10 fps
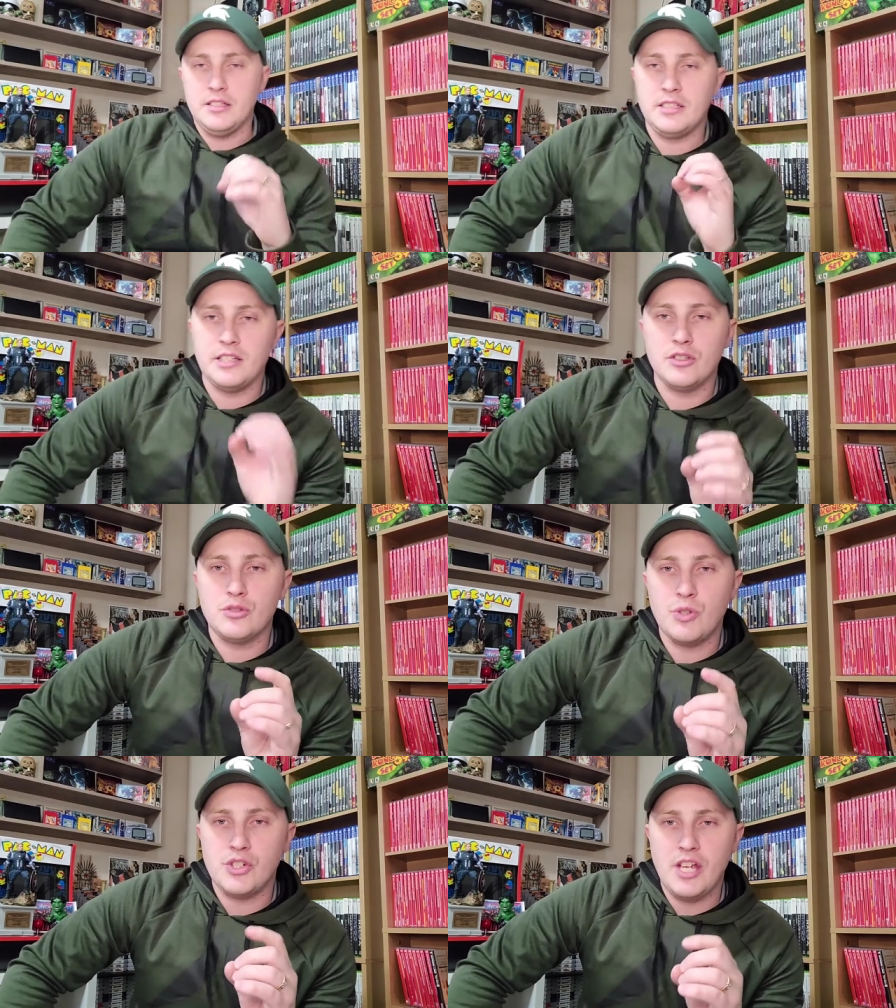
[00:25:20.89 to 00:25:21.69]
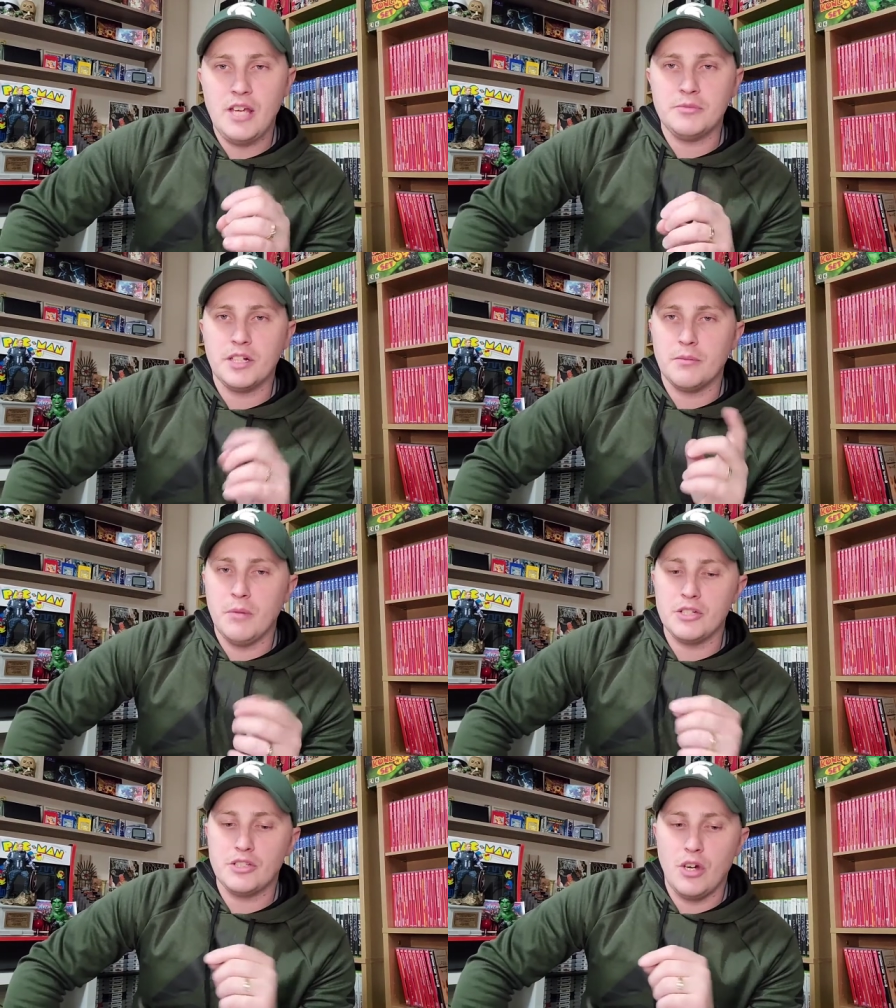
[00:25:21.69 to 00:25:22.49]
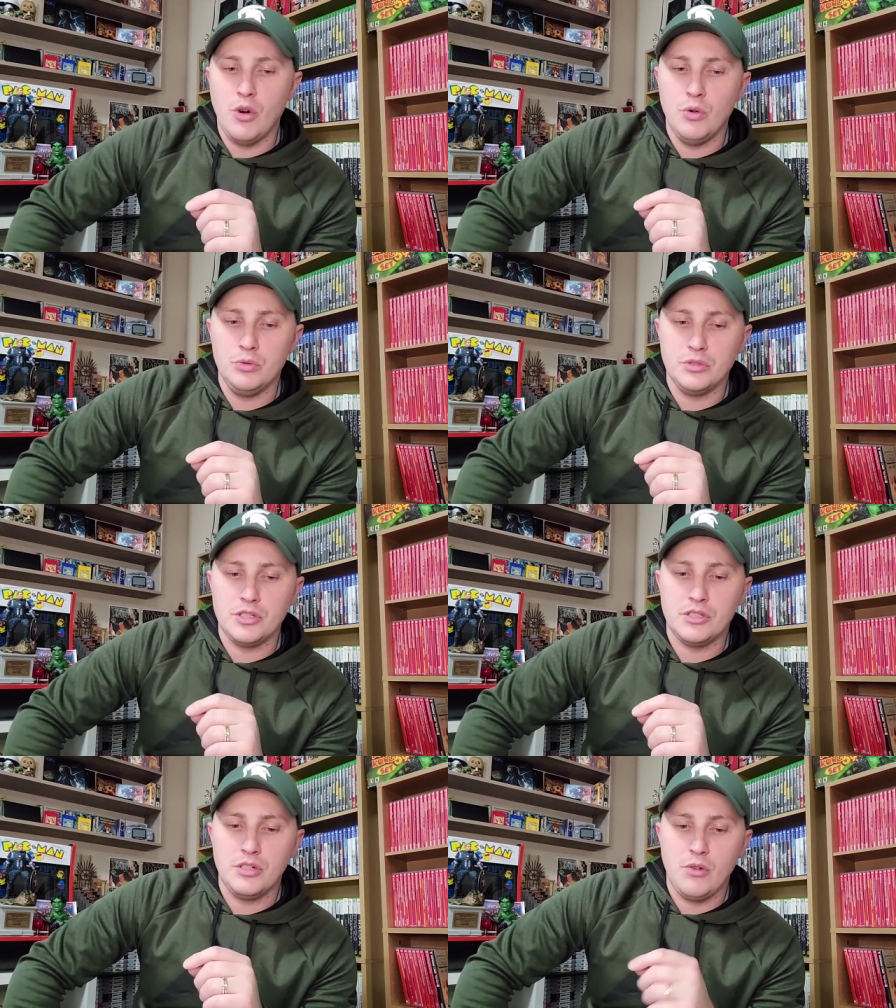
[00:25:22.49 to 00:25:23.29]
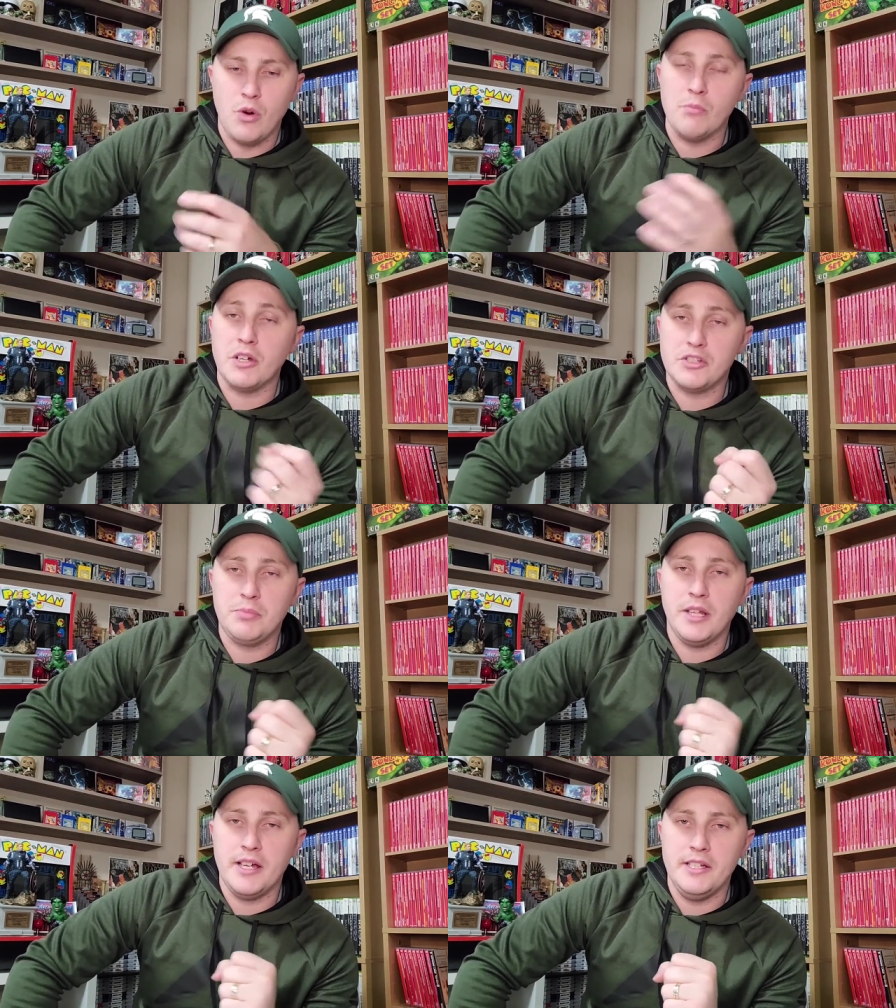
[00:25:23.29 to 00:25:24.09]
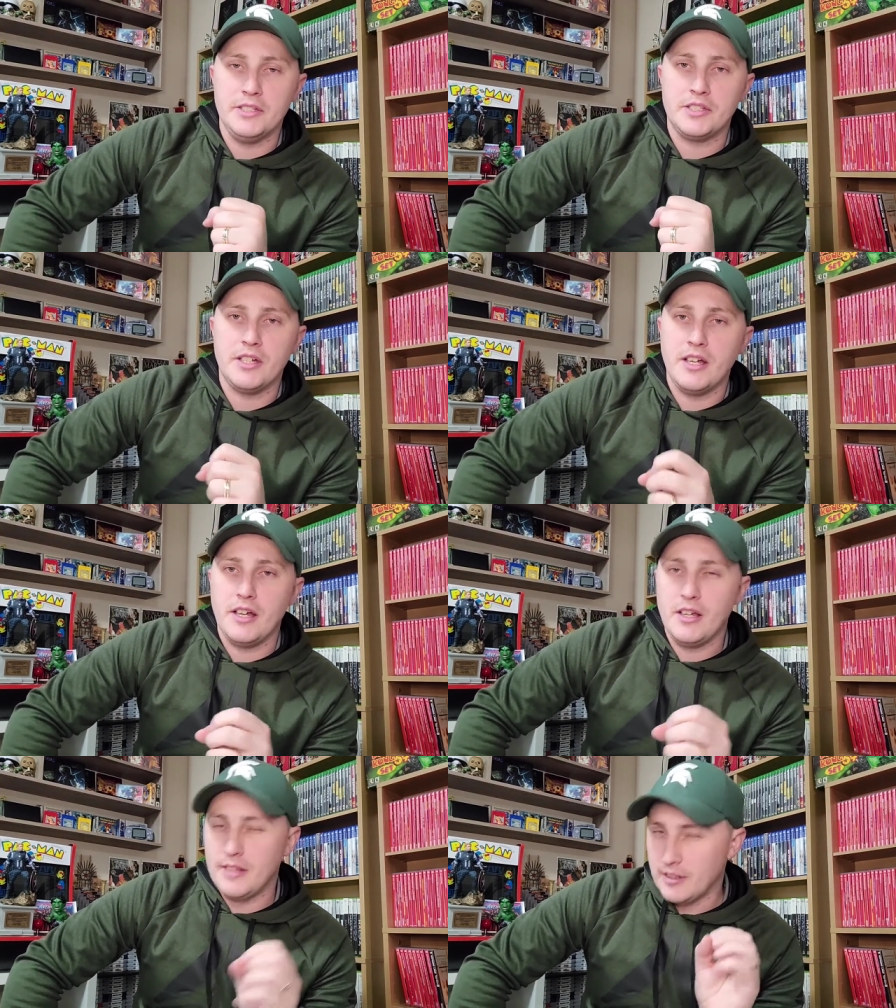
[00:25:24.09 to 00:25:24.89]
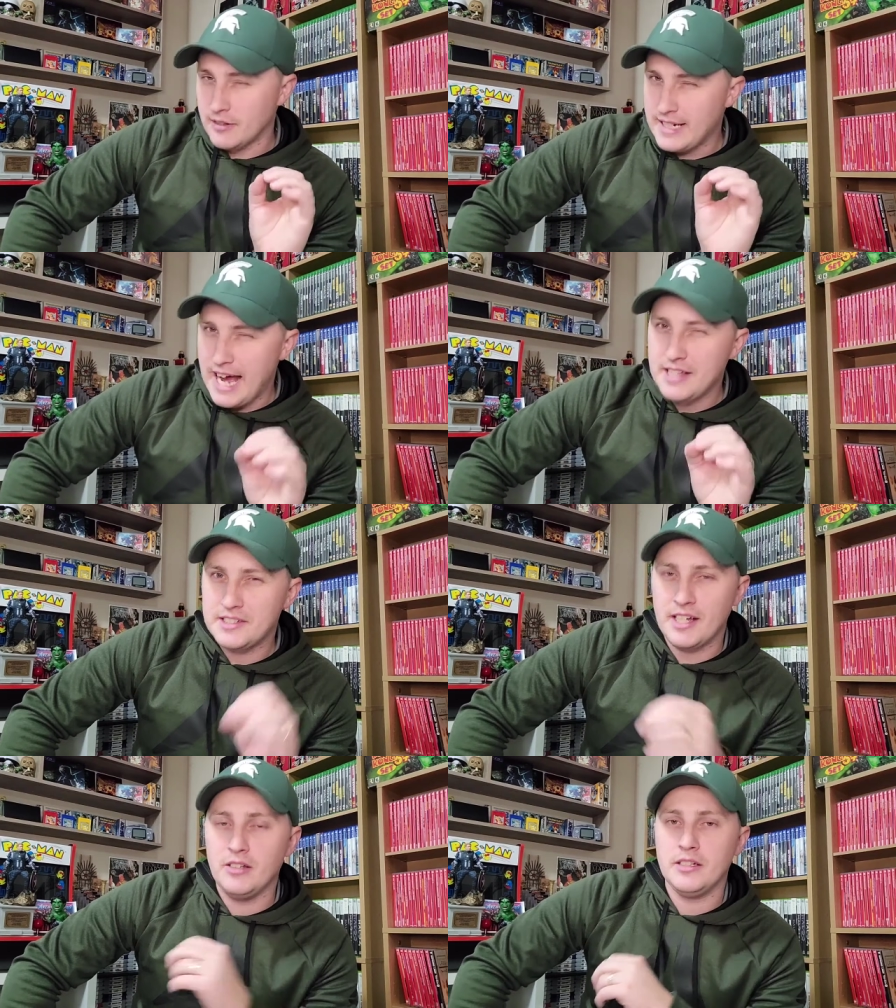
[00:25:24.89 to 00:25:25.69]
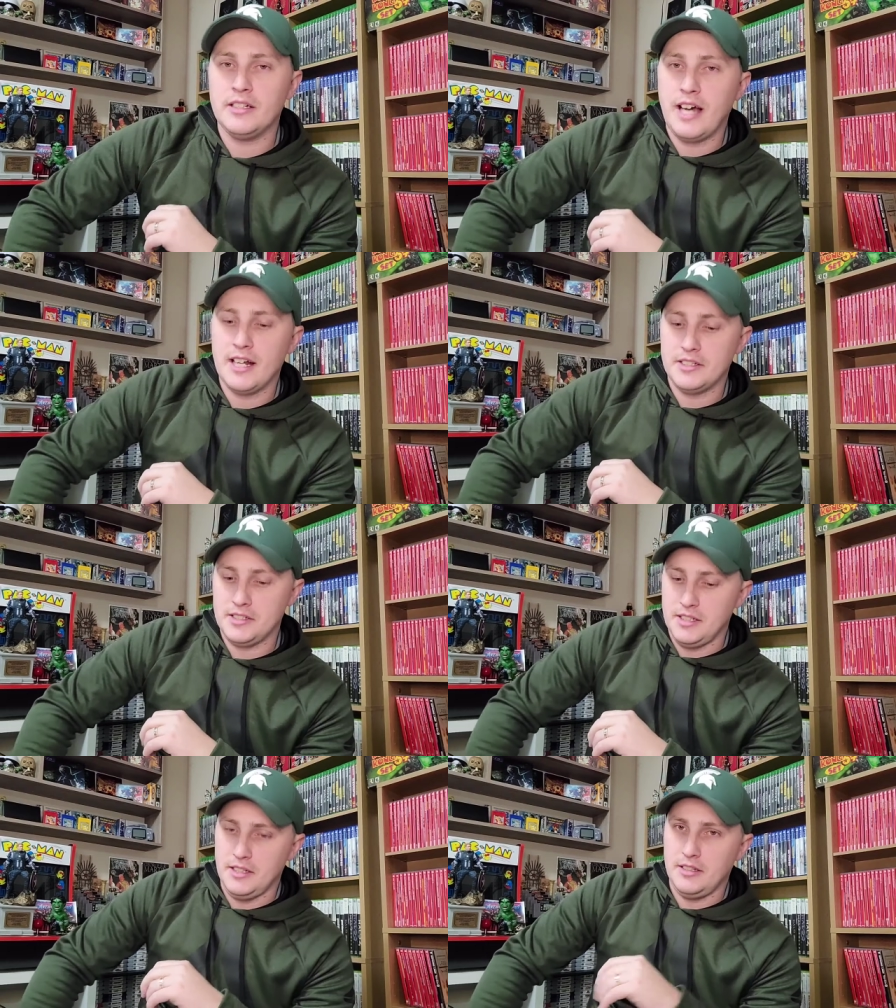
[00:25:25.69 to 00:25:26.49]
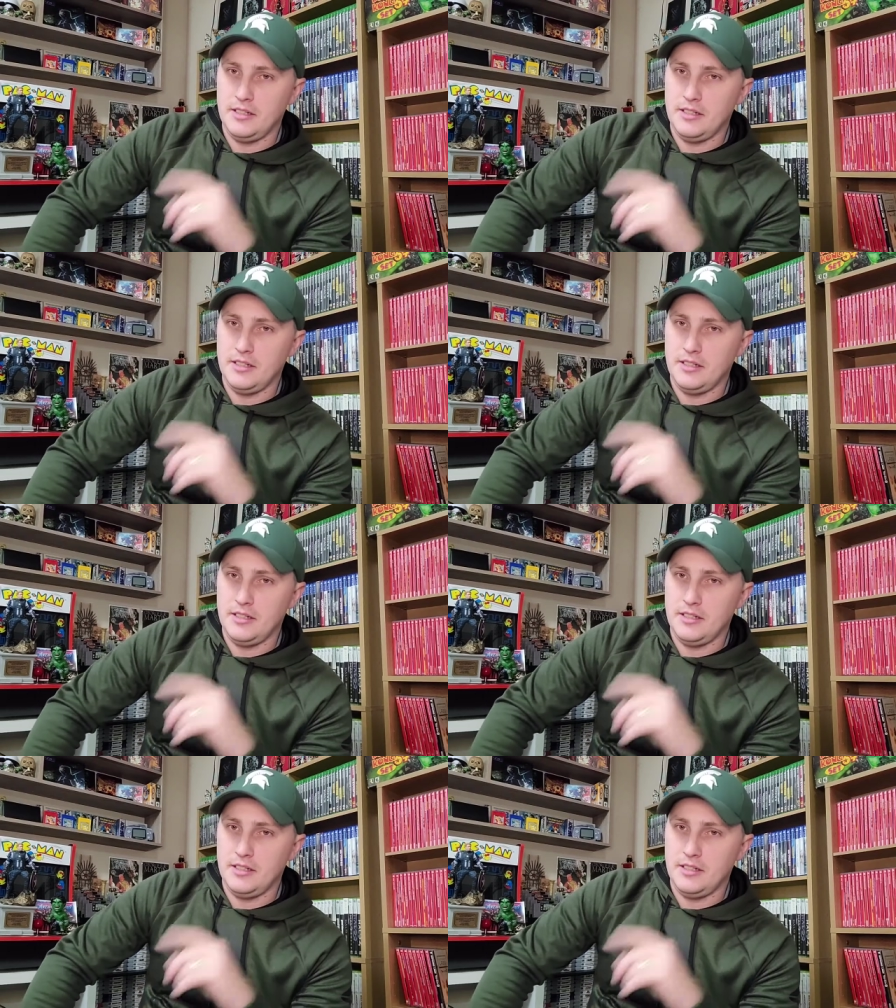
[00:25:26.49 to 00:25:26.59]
Nintendo Switch games that are must-owns or must-plays that are not Zelda and Odyssey.